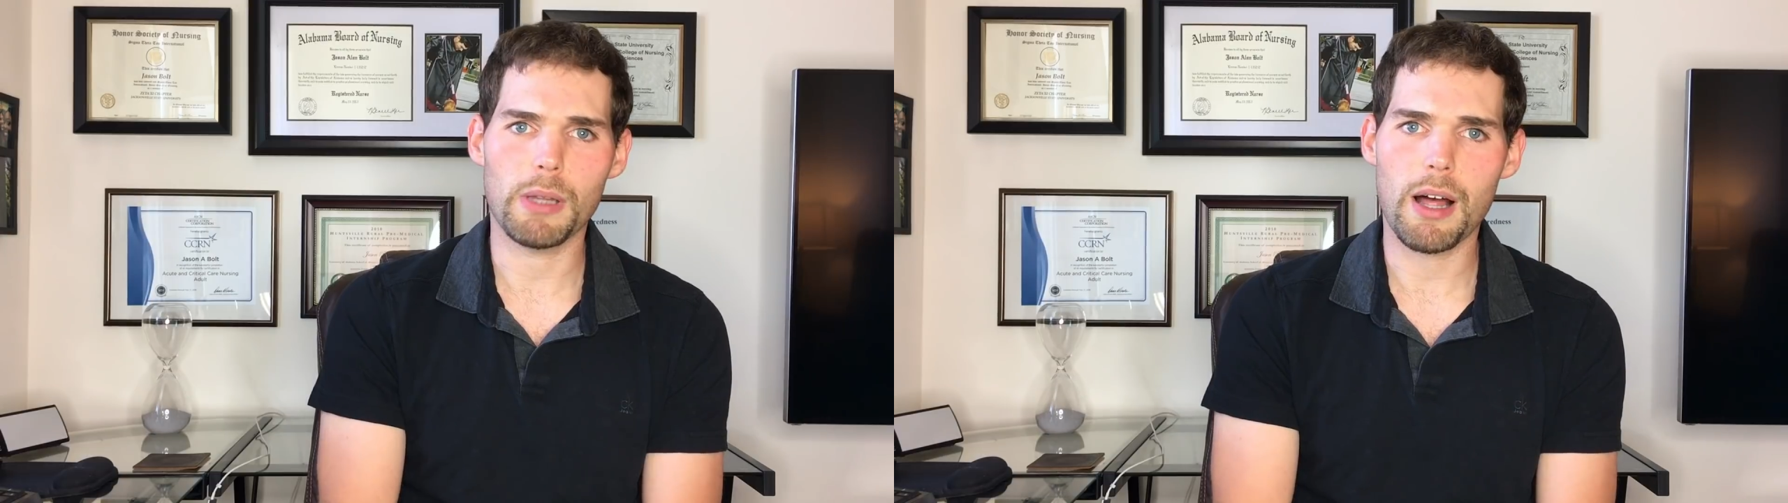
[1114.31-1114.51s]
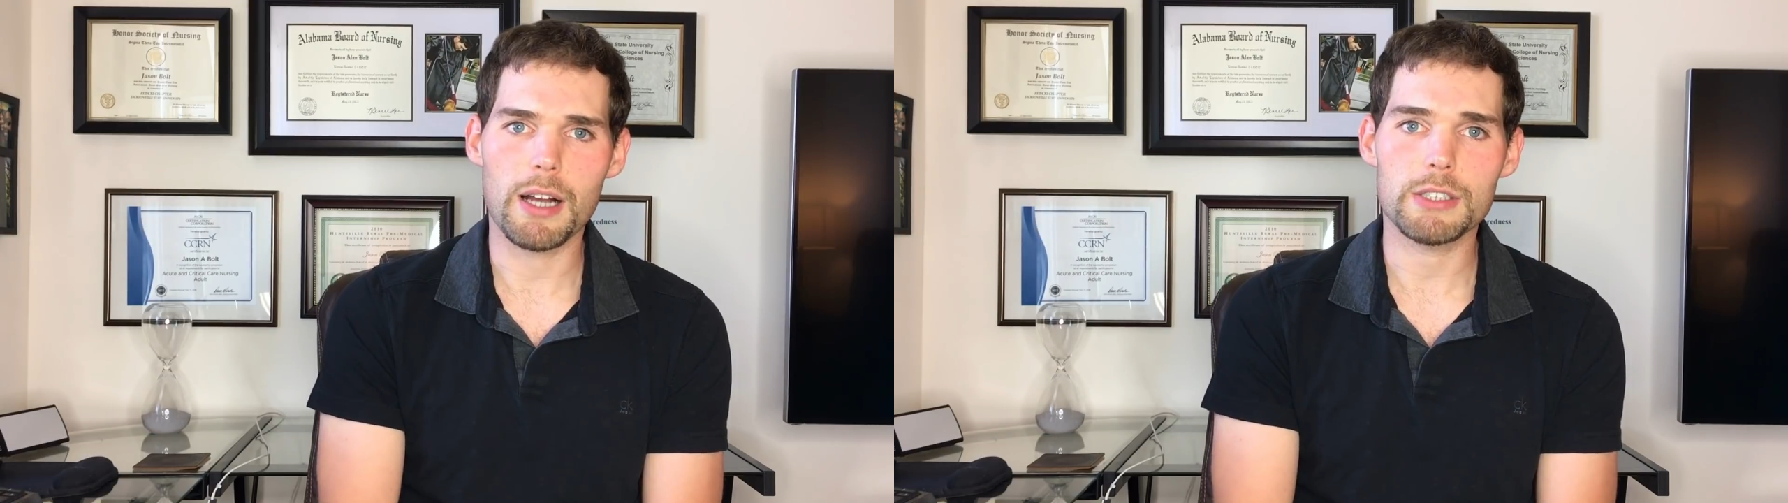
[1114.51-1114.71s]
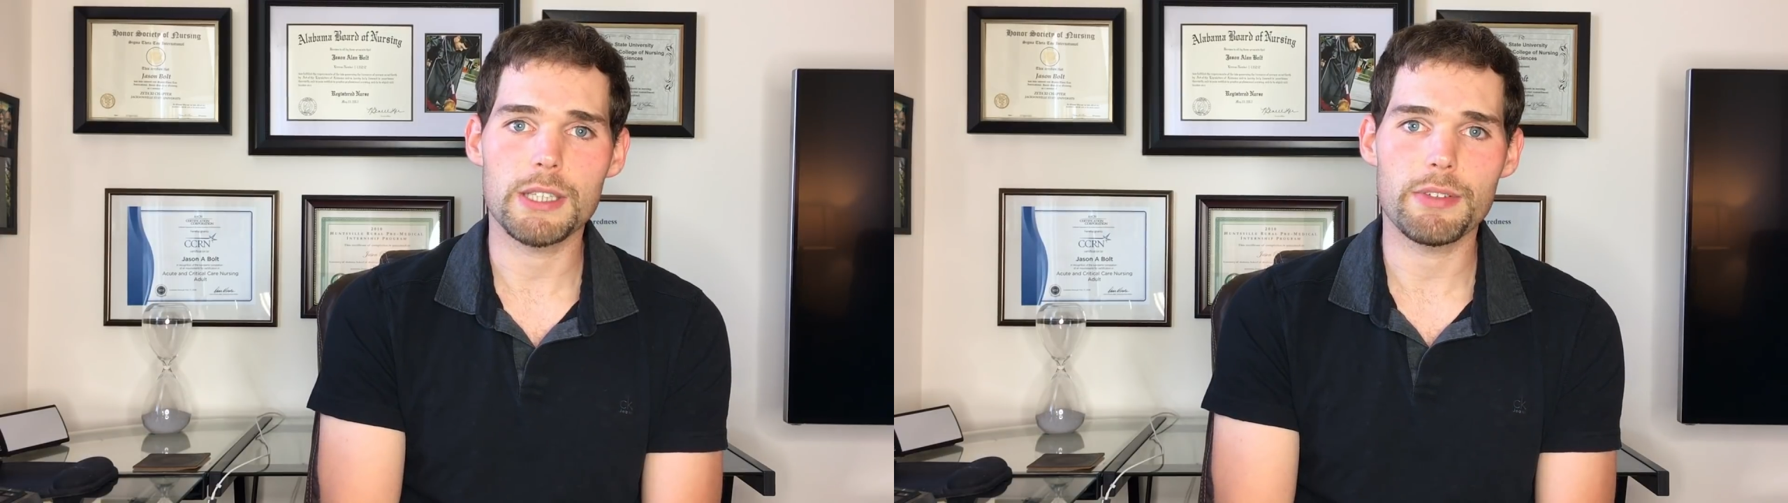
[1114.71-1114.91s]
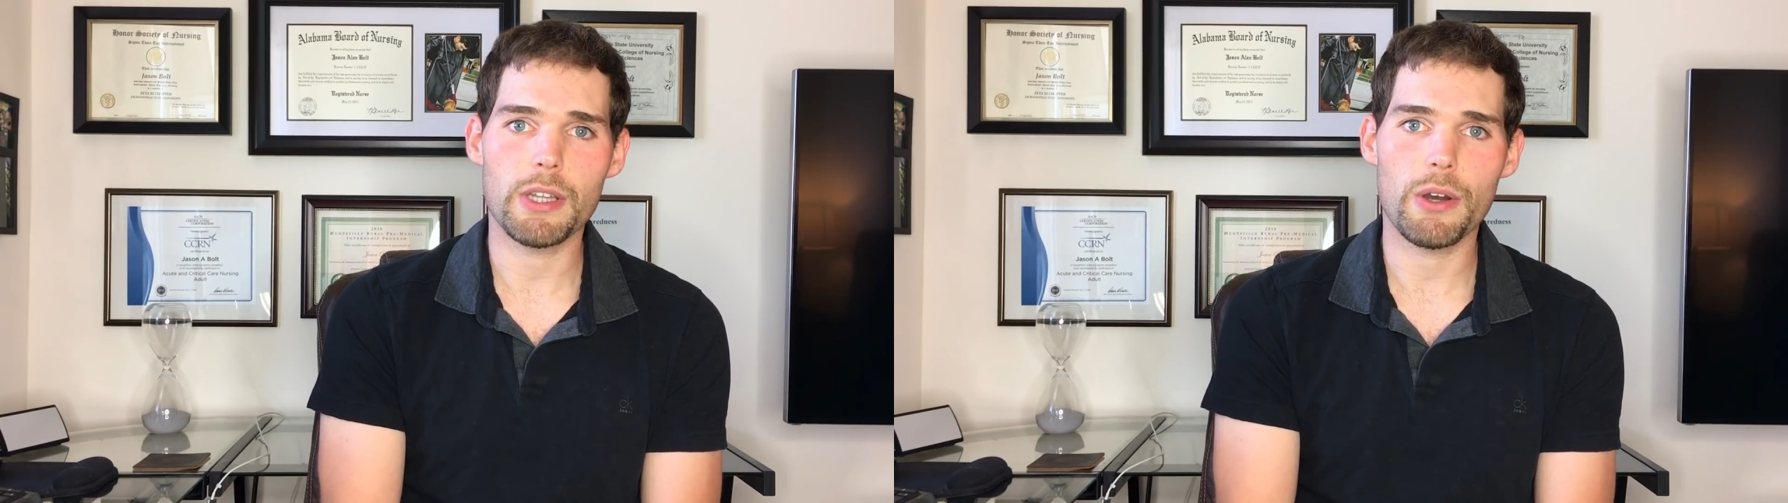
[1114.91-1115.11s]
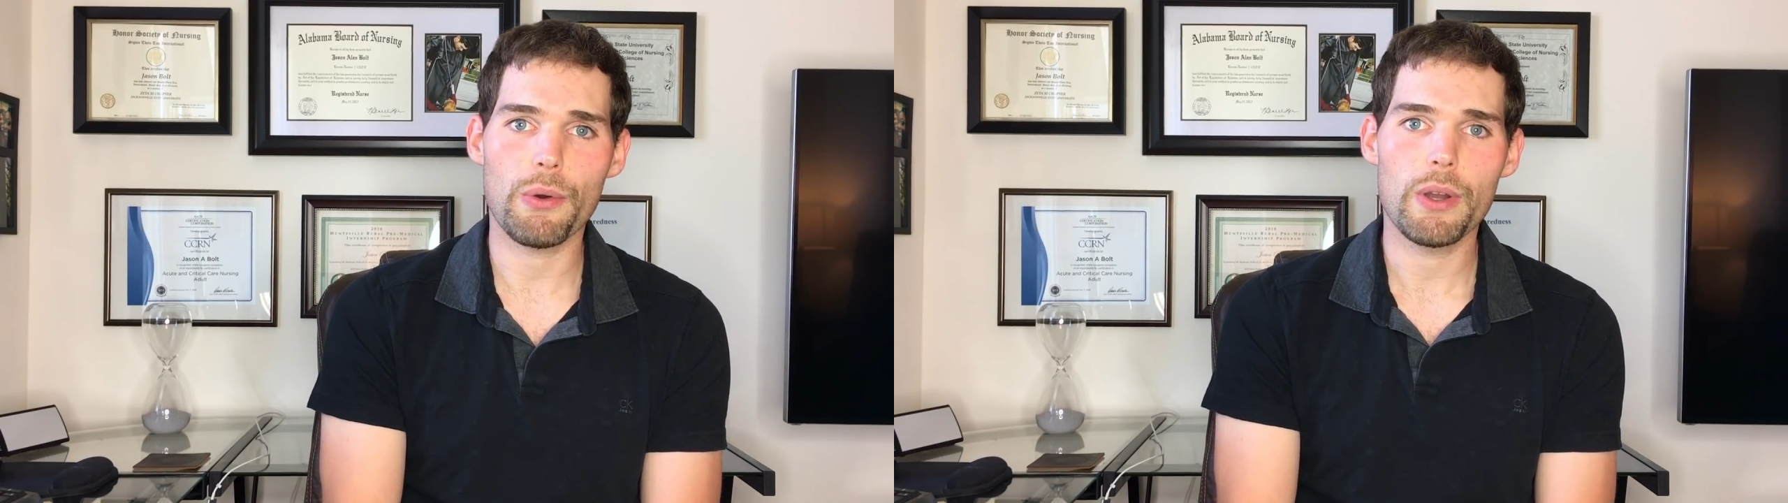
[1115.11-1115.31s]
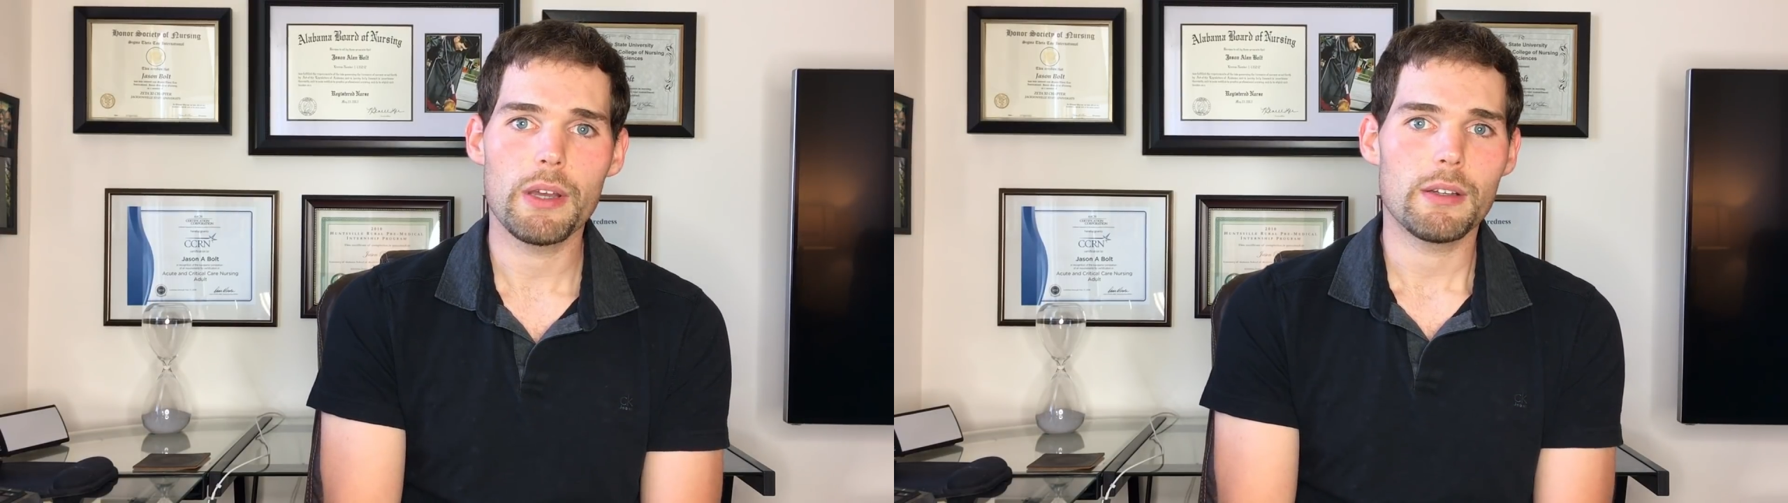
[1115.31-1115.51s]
blocks, even though